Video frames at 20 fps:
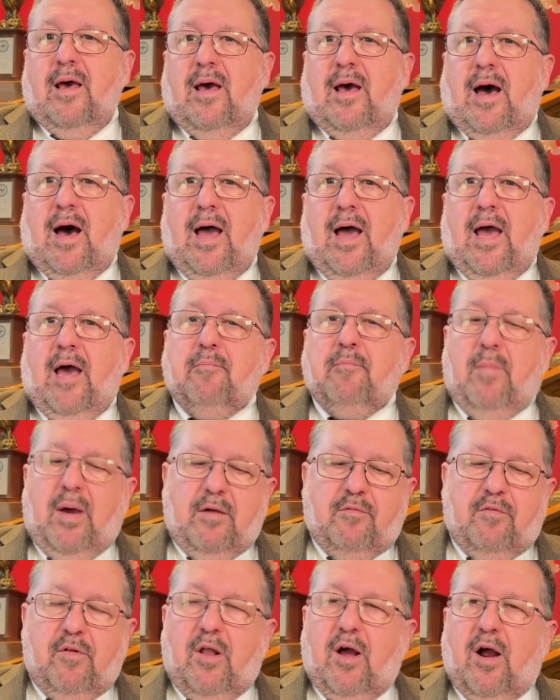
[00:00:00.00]
Hi, I'm
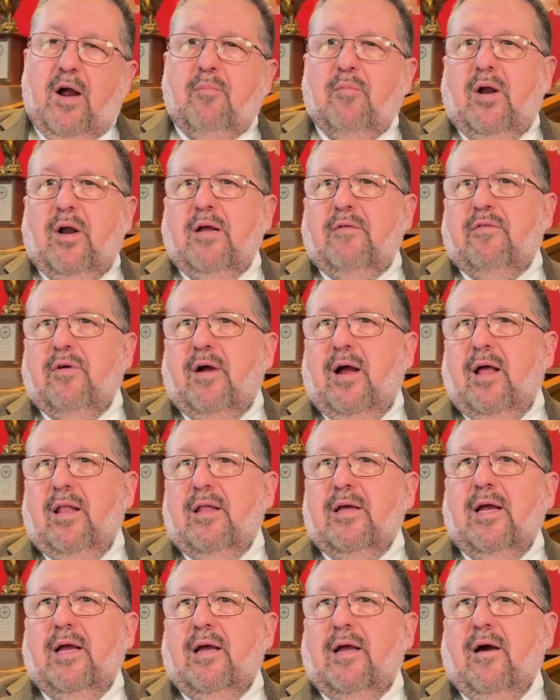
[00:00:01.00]
Mike Villar. I'm running for
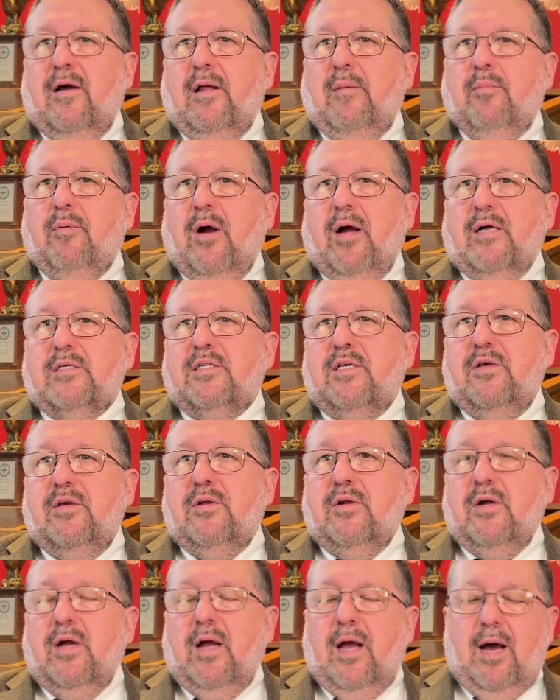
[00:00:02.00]
Allegan County
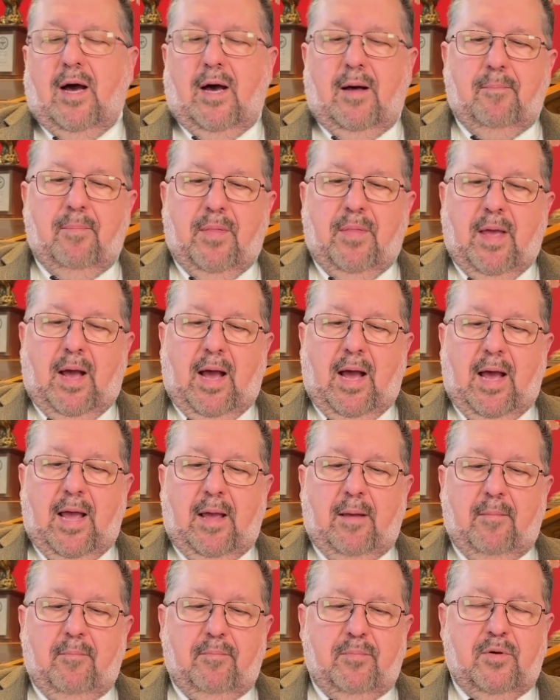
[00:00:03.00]
Prosecutor. I
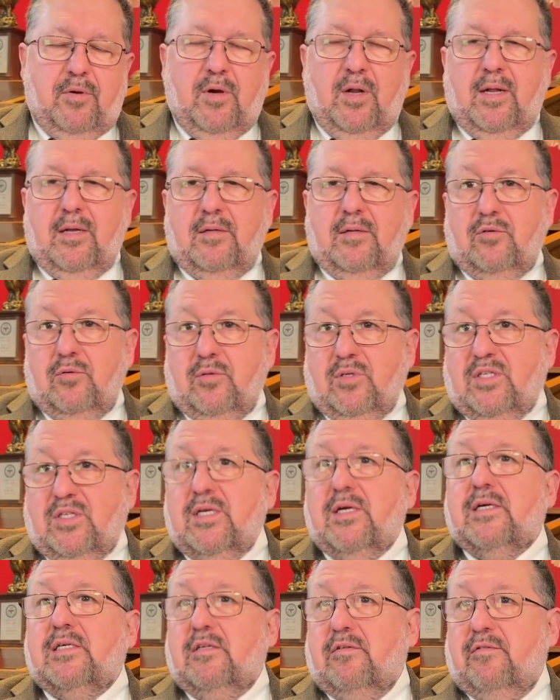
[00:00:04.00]
am going to do a
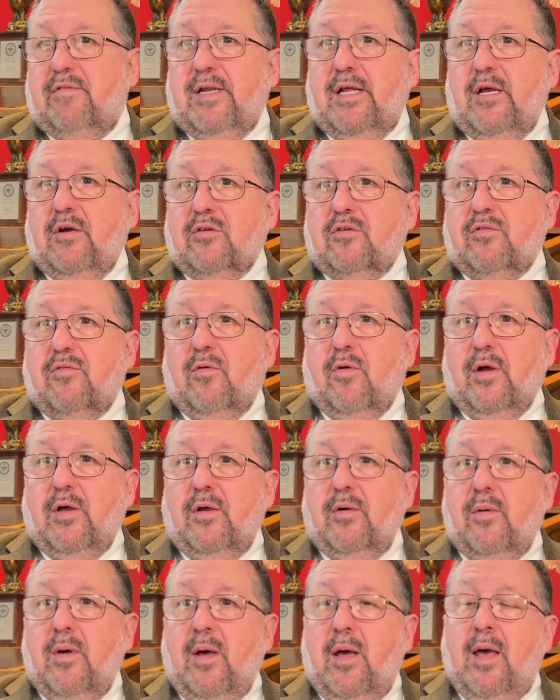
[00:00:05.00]
series of videos for
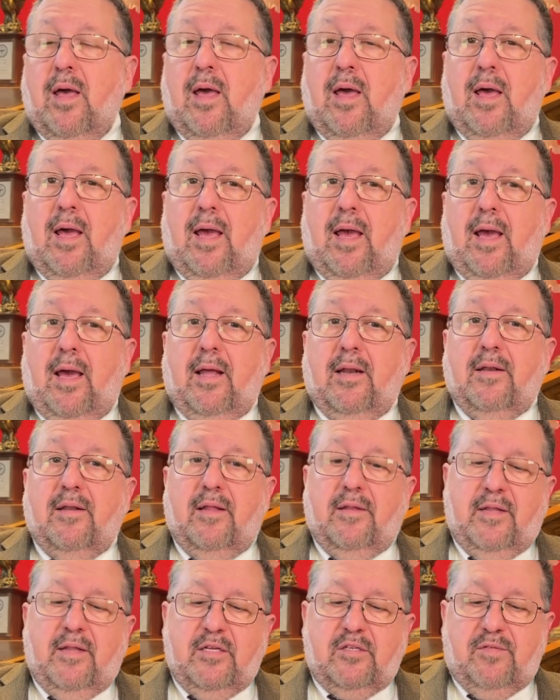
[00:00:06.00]
you, and
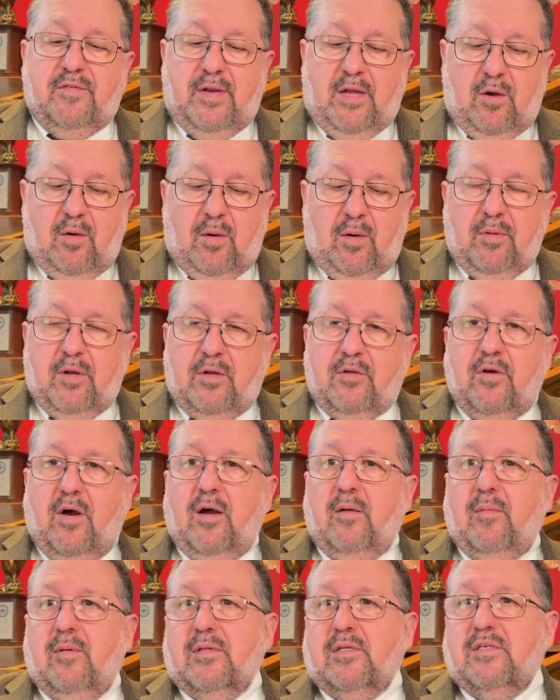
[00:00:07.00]
in this video I'm going to
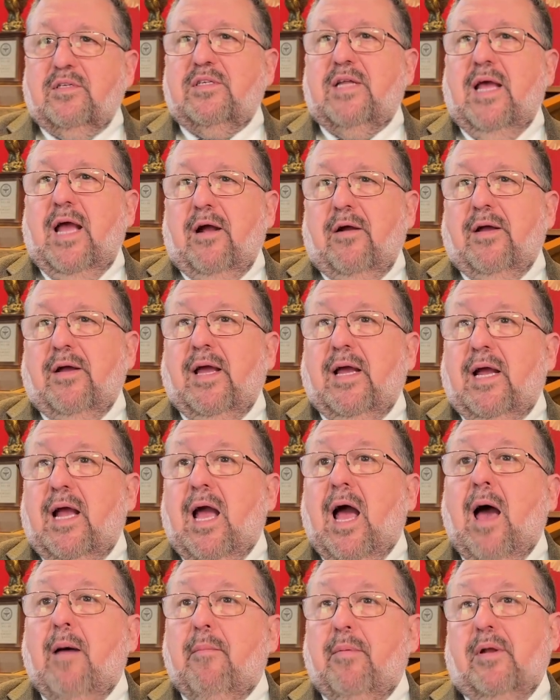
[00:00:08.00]
talk about the staggering
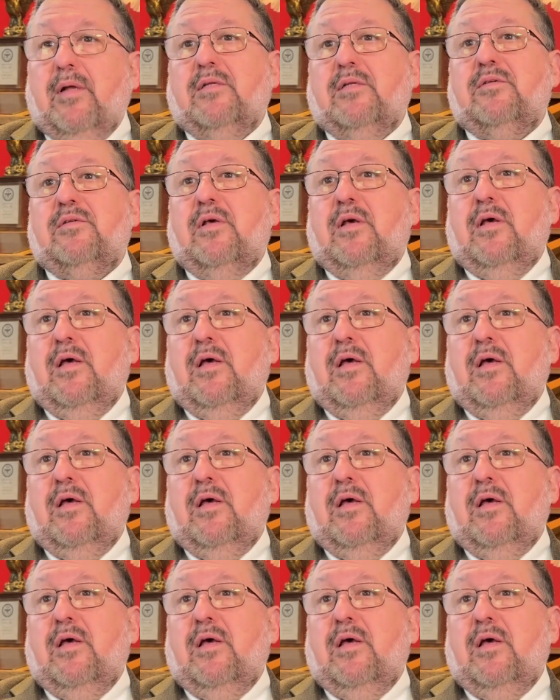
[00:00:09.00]
incompetence